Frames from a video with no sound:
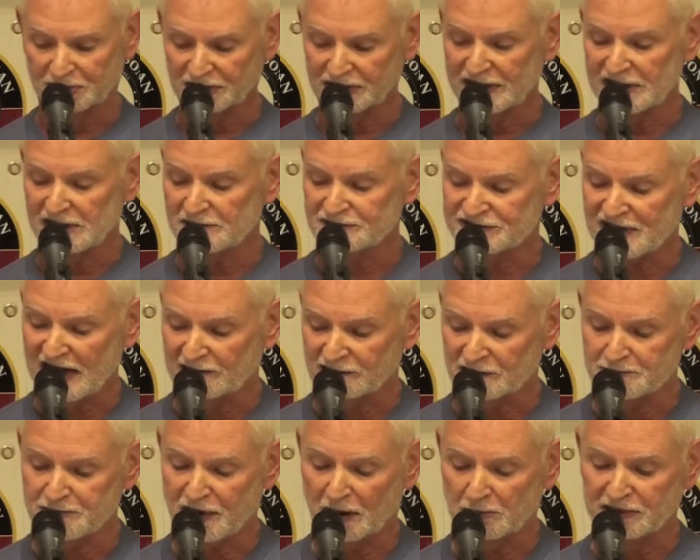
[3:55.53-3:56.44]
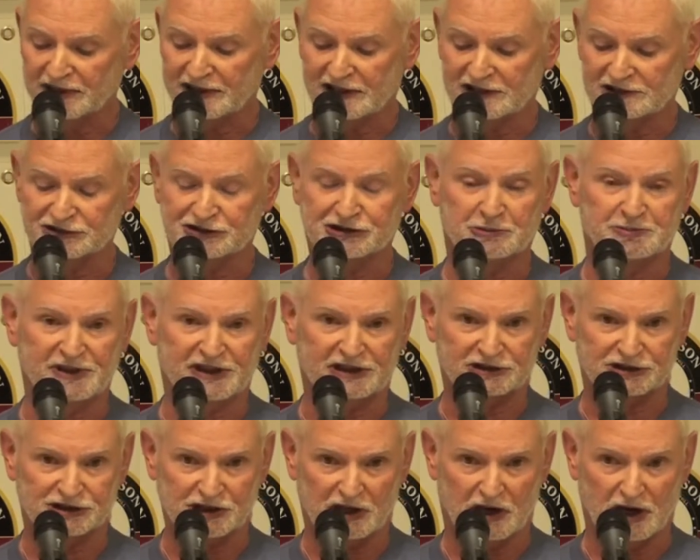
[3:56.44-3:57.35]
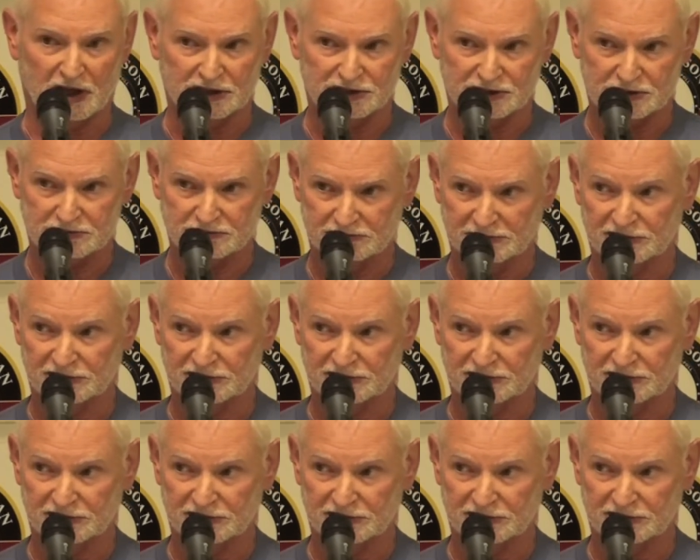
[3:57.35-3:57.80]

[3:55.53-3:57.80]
believes that Republicans should be in charge,